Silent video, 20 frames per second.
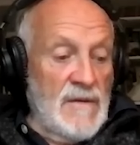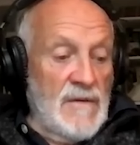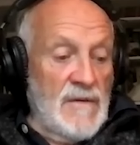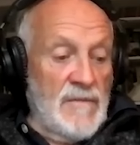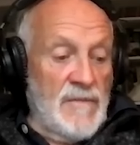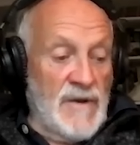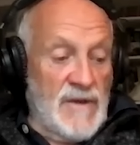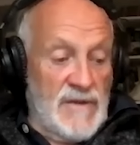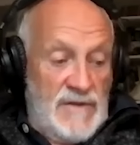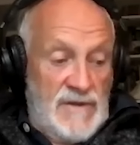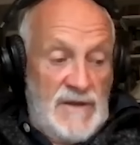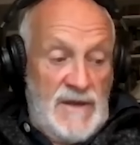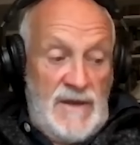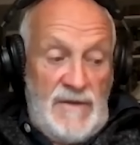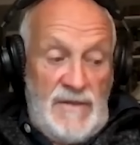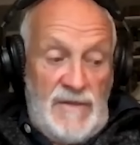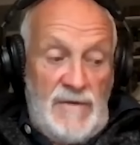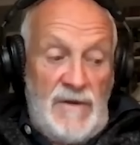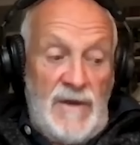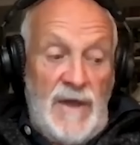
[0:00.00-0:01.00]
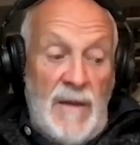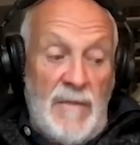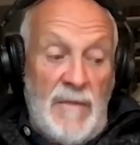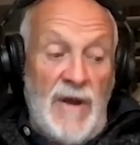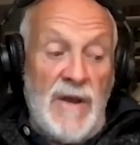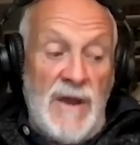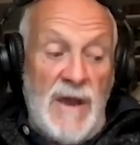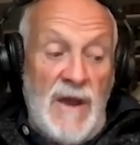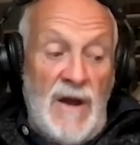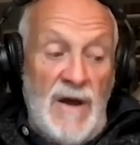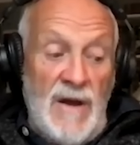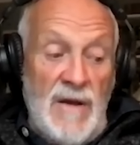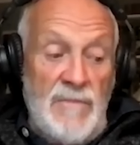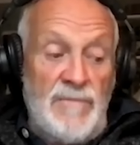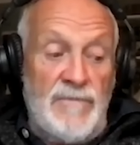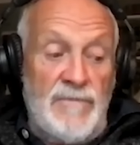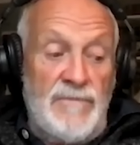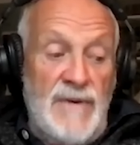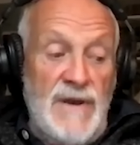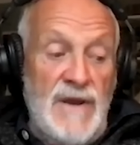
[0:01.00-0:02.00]
But the
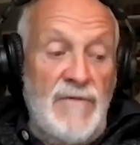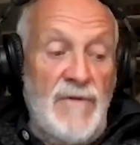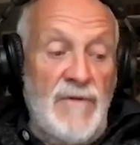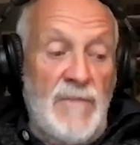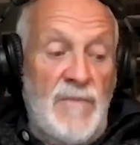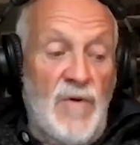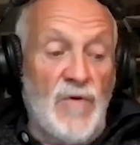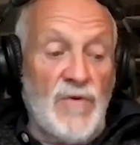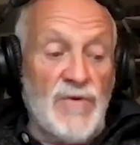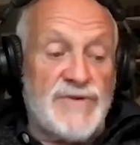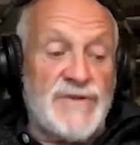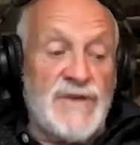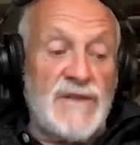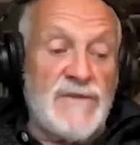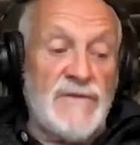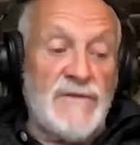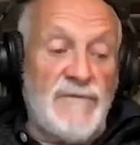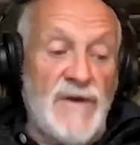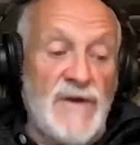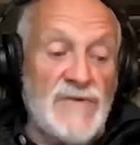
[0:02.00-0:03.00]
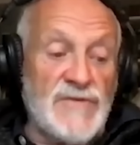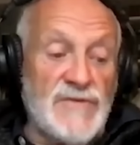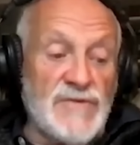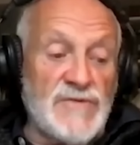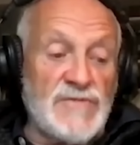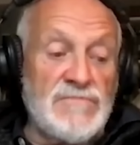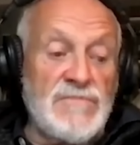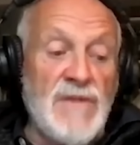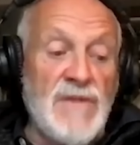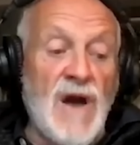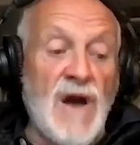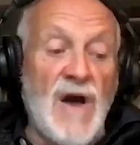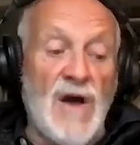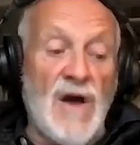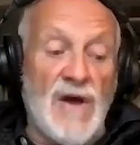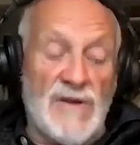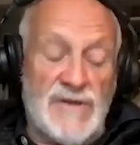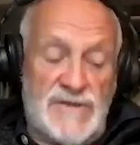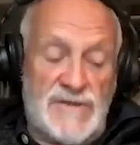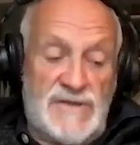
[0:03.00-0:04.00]
MAIB report said the vessel's
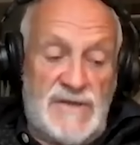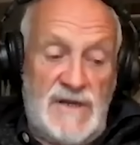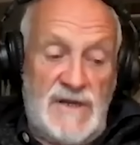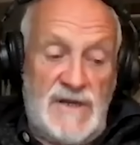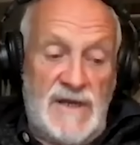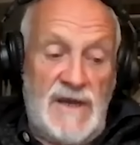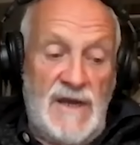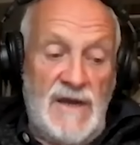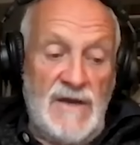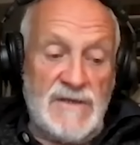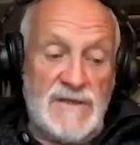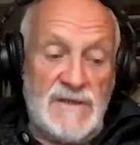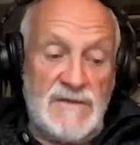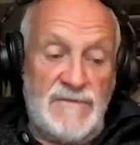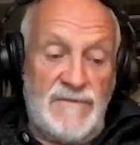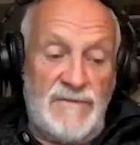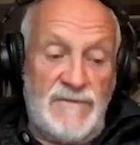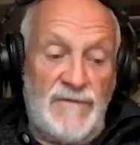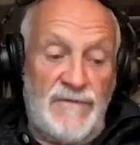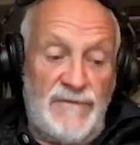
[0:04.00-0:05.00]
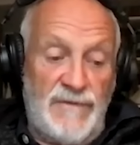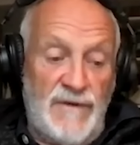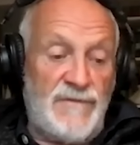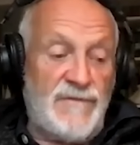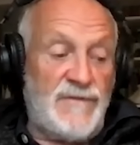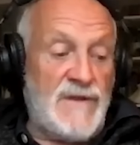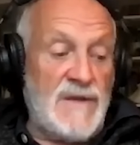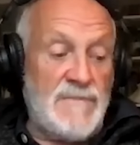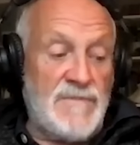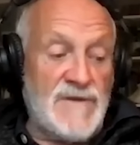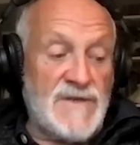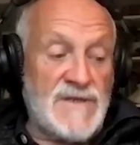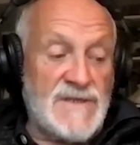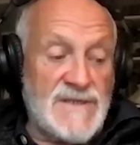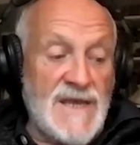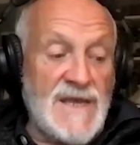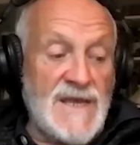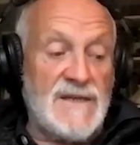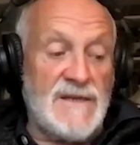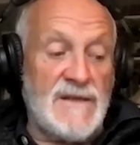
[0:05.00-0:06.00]
mast had accounted for
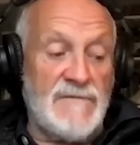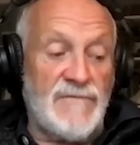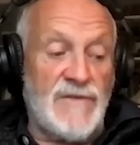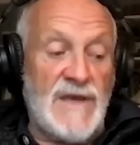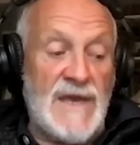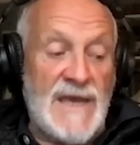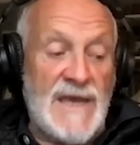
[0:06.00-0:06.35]
50% of the